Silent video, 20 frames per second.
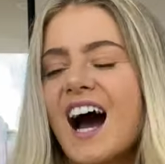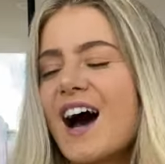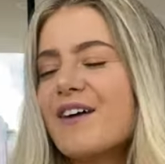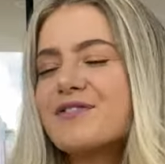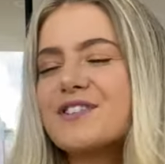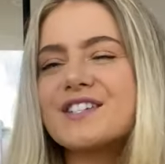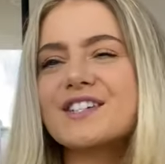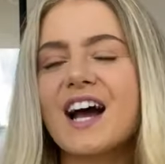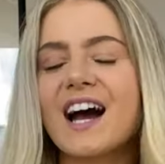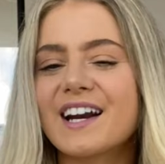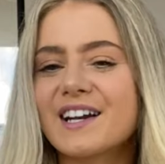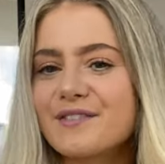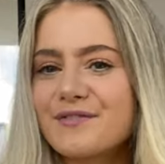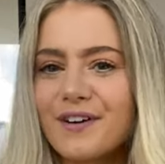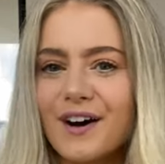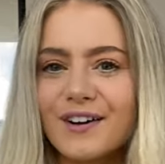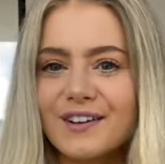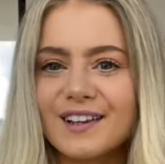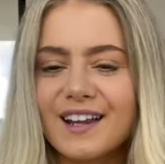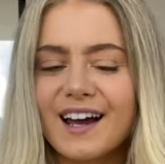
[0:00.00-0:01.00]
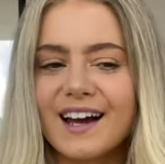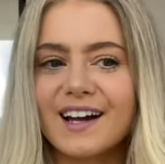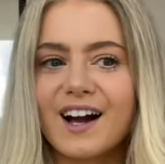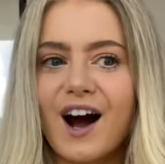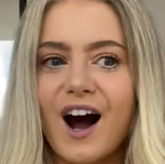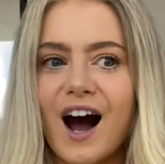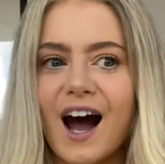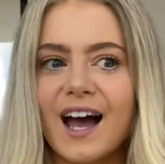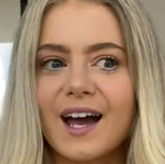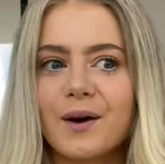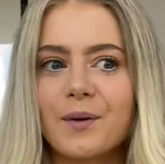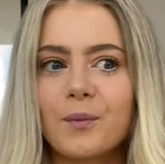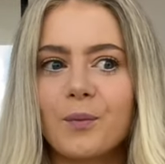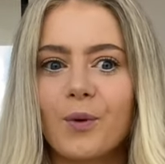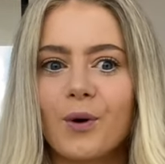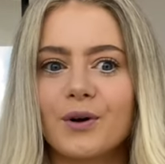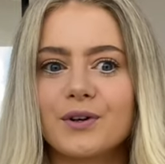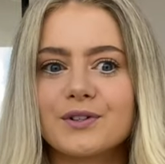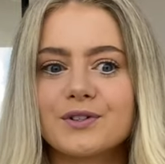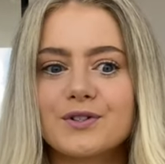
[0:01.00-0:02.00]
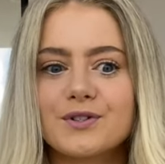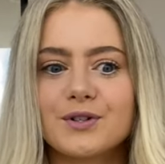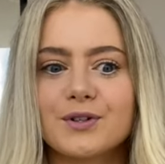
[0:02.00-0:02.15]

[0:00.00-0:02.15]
I've just kind of felt like I want